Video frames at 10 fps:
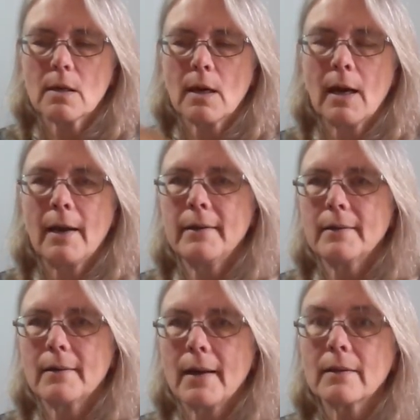
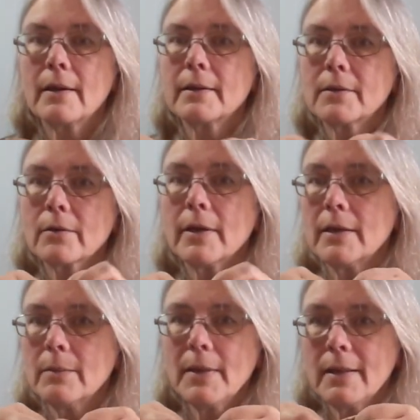I like the
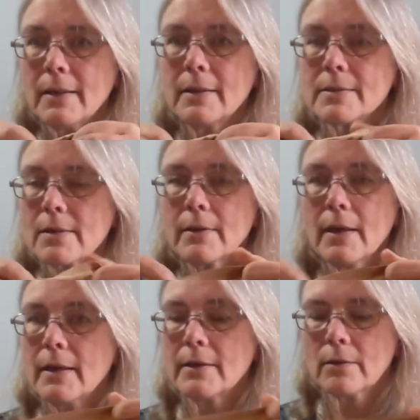granny panties.
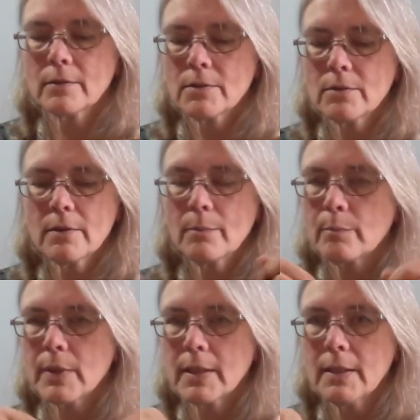Okay, I don't do the
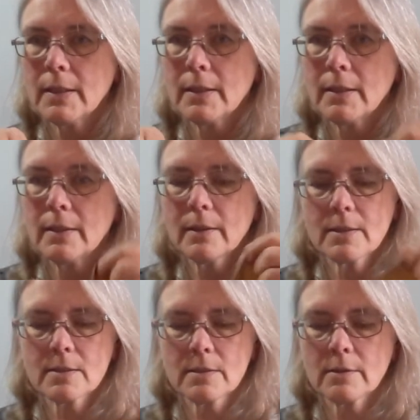bikini
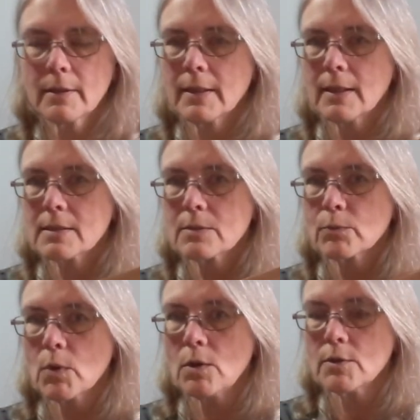because, you know, I got some
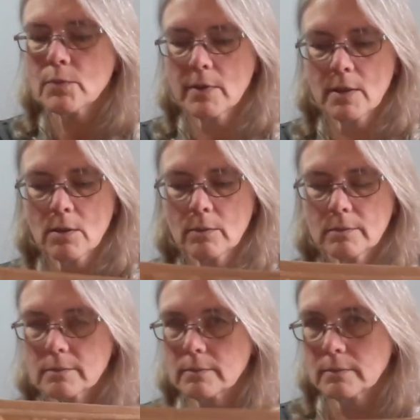rolls where they don't
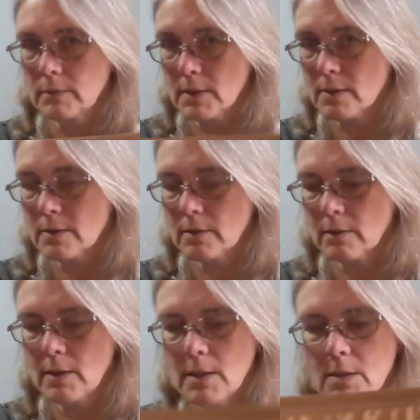
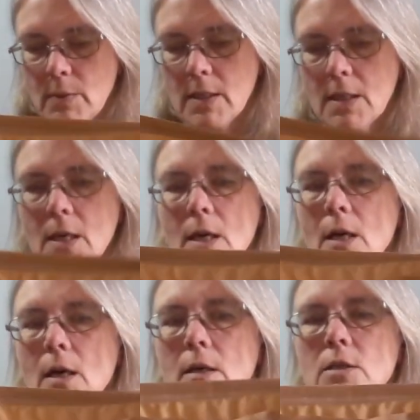necessarily need to be.
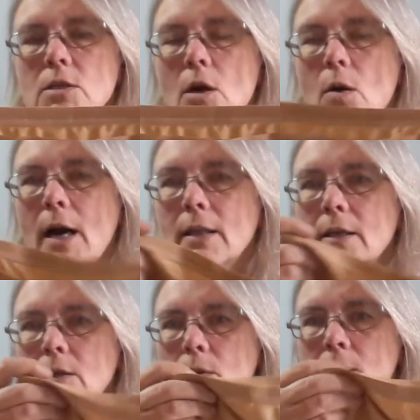So I
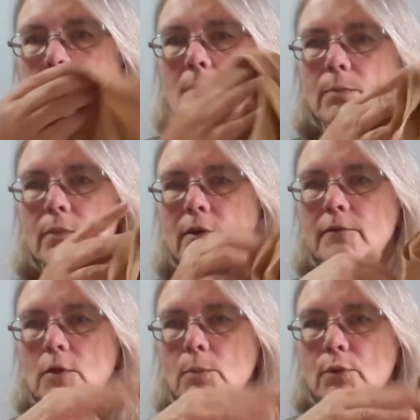like the ones, the
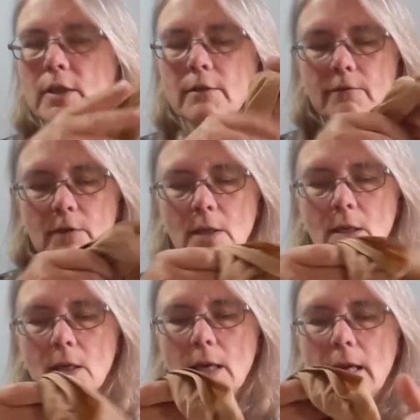full brief.
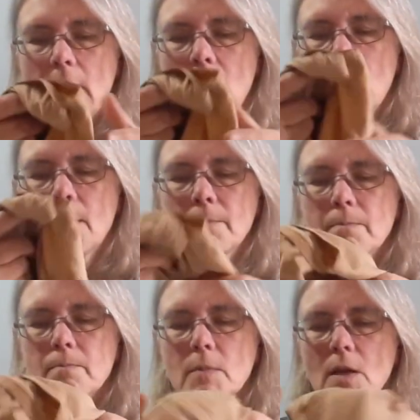
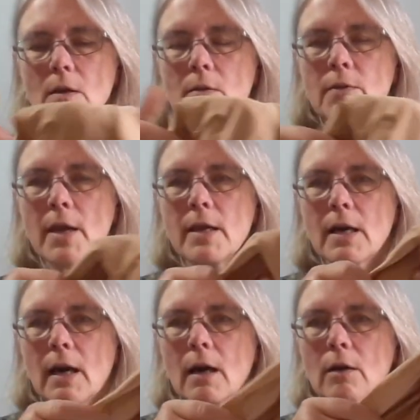They
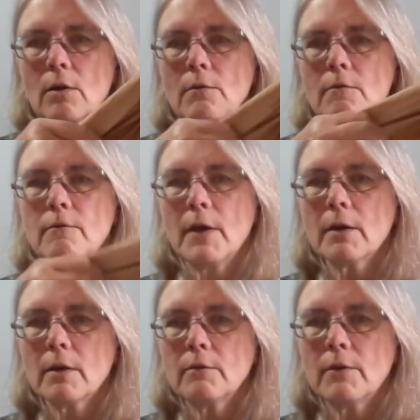are
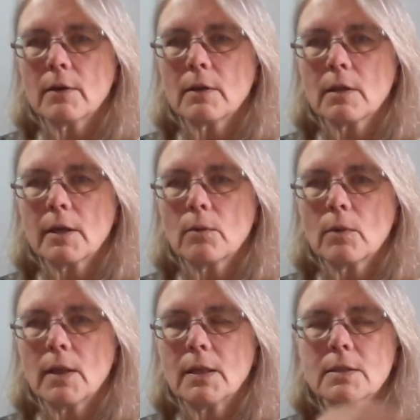very, very
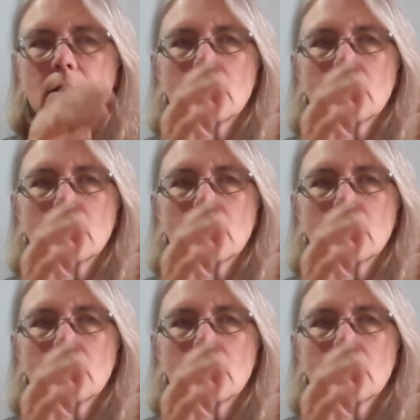lightweight.